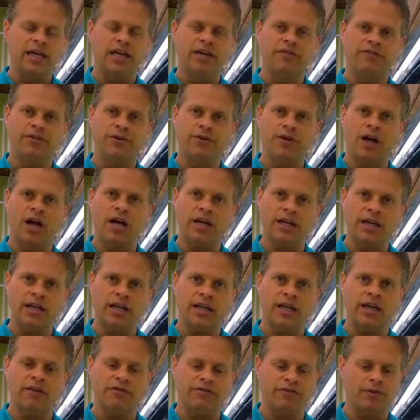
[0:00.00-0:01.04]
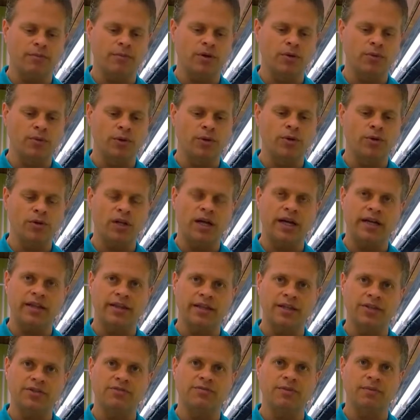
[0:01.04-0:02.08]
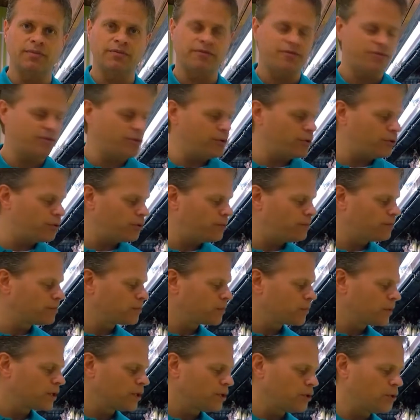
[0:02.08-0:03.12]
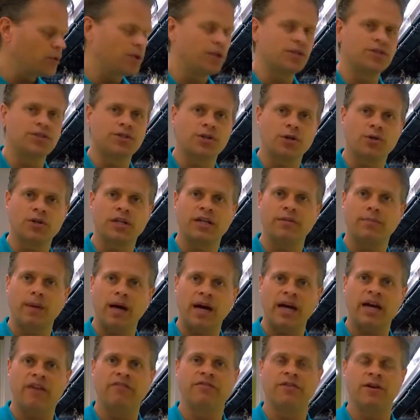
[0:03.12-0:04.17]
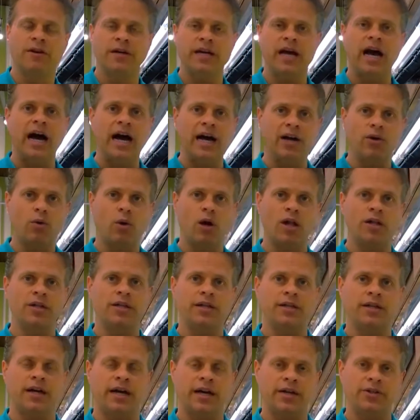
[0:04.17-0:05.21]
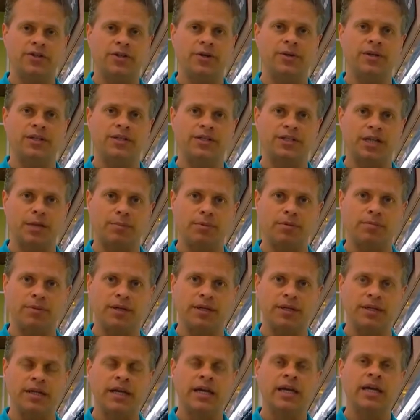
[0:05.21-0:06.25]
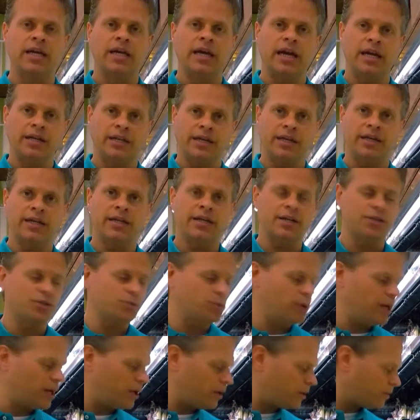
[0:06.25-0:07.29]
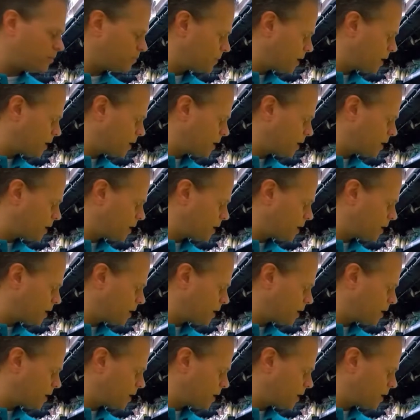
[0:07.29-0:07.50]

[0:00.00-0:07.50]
If you're not getting it from a root like this from food, you can certainly buy a very high quality dietary supplement and get it as well.